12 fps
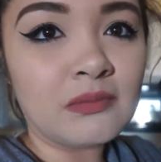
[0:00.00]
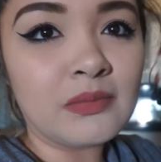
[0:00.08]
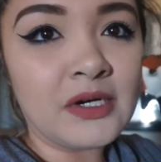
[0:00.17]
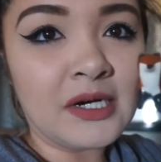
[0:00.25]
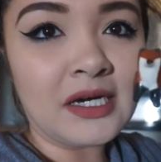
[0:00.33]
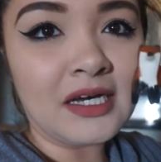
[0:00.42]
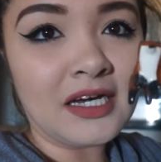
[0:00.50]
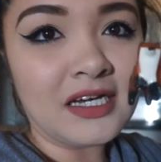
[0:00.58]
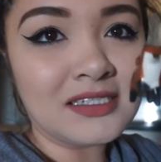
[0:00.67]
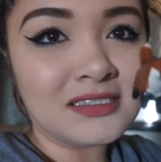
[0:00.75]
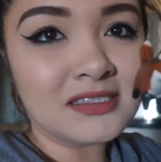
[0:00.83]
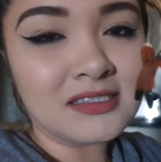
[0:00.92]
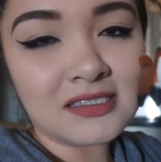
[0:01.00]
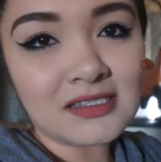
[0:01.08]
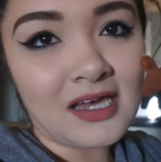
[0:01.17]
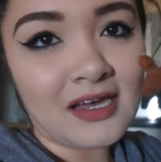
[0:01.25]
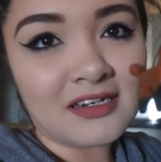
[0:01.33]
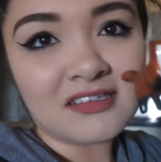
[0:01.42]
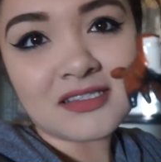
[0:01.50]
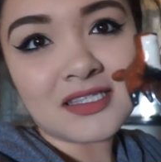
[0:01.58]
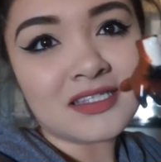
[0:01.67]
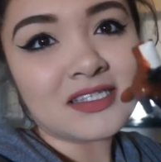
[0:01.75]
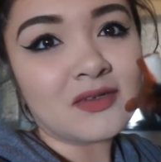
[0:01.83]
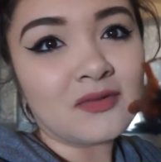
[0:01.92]
but I just decided
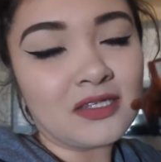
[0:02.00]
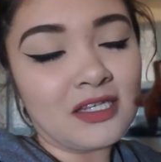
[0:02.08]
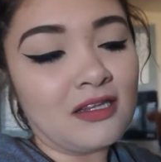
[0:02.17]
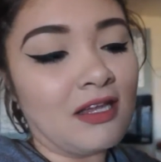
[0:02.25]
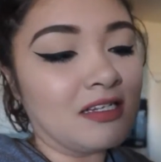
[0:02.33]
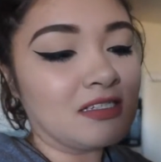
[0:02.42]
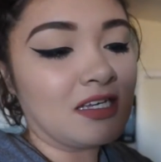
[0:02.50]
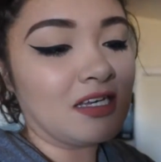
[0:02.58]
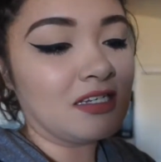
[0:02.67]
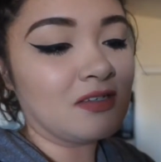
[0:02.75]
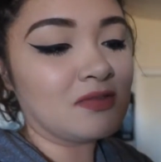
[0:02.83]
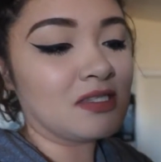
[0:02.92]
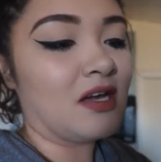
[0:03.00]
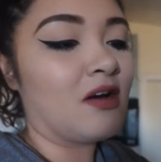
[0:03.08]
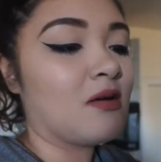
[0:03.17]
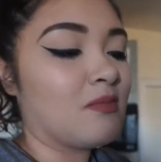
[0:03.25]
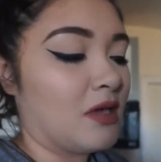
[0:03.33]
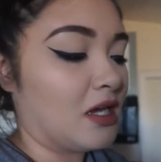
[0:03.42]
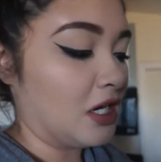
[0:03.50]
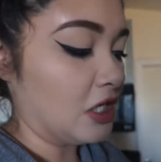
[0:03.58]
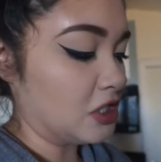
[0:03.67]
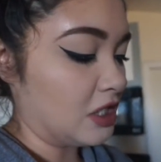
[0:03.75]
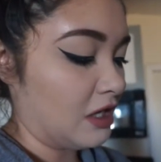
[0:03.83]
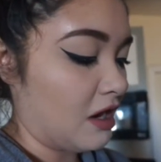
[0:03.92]
since he really liked it, and he was like, oh man, I
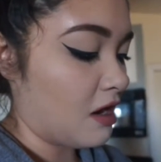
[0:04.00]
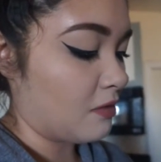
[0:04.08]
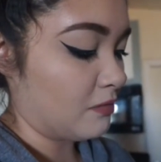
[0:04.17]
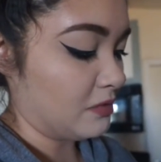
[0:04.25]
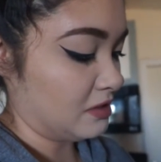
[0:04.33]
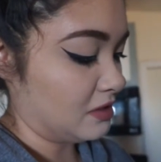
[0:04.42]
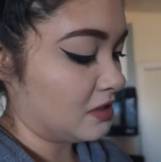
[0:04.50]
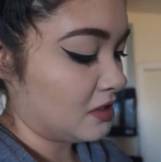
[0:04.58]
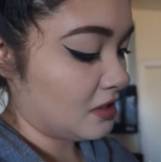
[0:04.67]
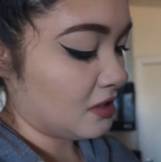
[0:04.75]
should have got one.